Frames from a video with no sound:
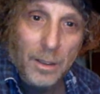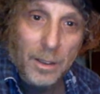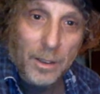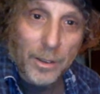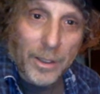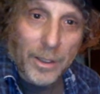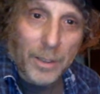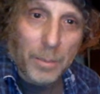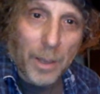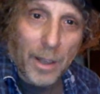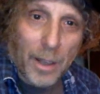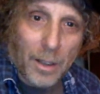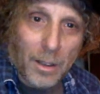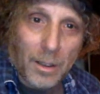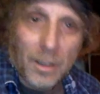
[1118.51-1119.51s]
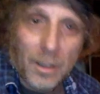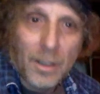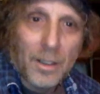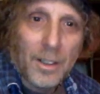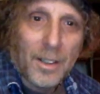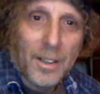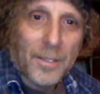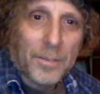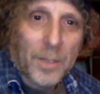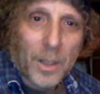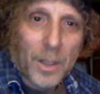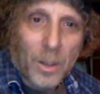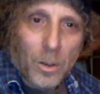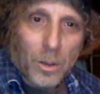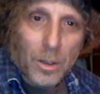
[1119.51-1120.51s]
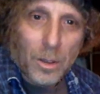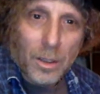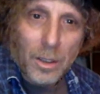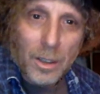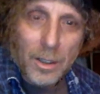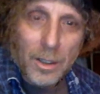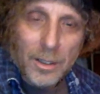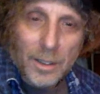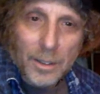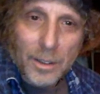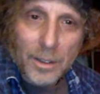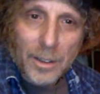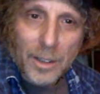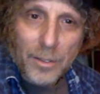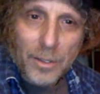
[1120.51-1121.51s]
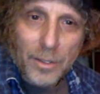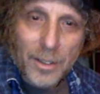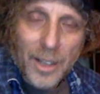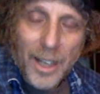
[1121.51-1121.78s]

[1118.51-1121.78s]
a green pedal, or something different.